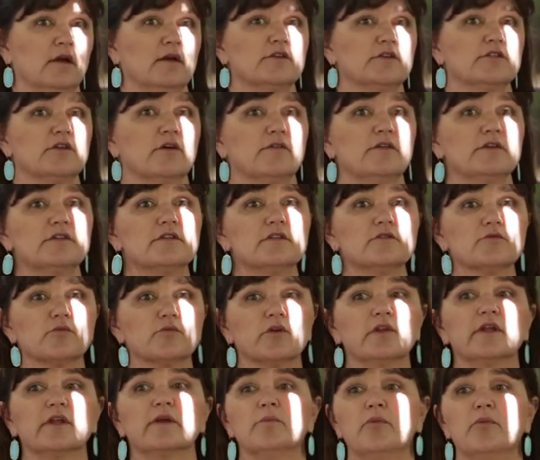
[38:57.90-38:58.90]
So this is
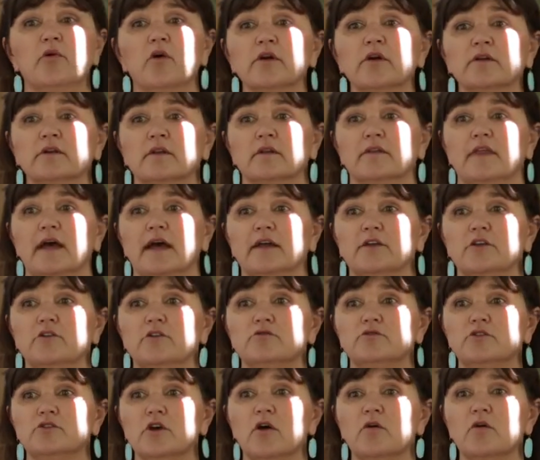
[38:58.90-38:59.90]
really important that
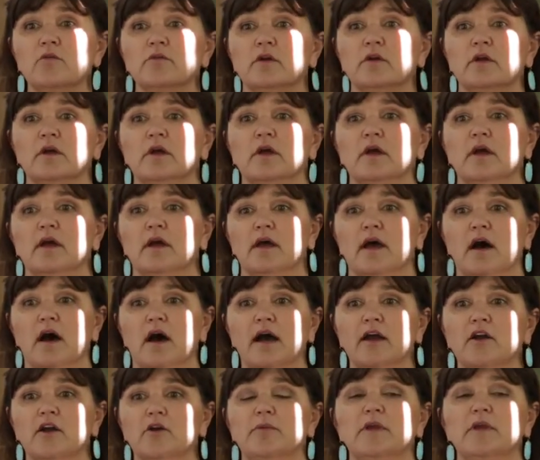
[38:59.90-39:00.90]
you don't
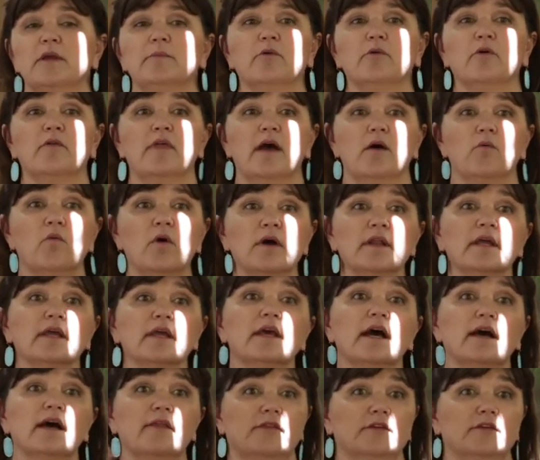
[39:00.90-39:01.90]
hire people that want
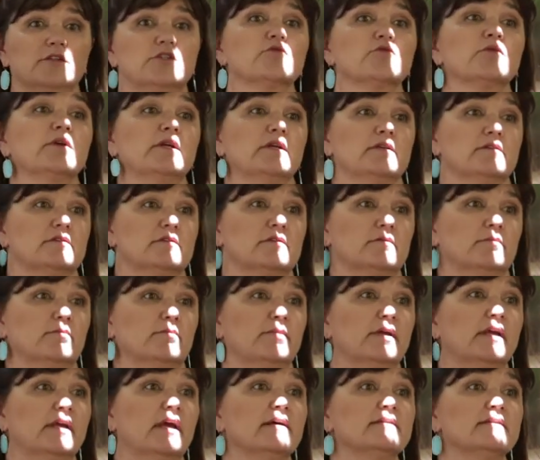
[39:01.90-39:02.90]
to gut the trees,
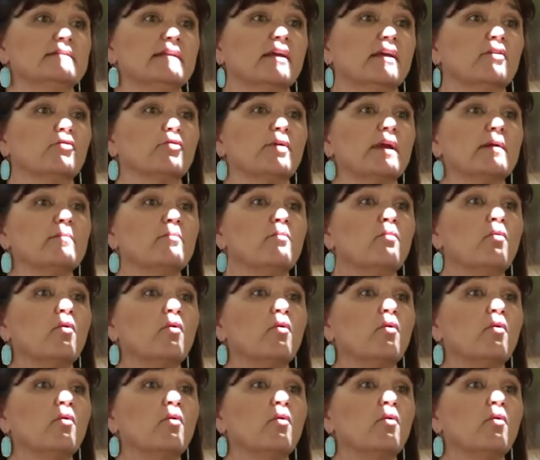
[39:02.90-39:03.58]
because they create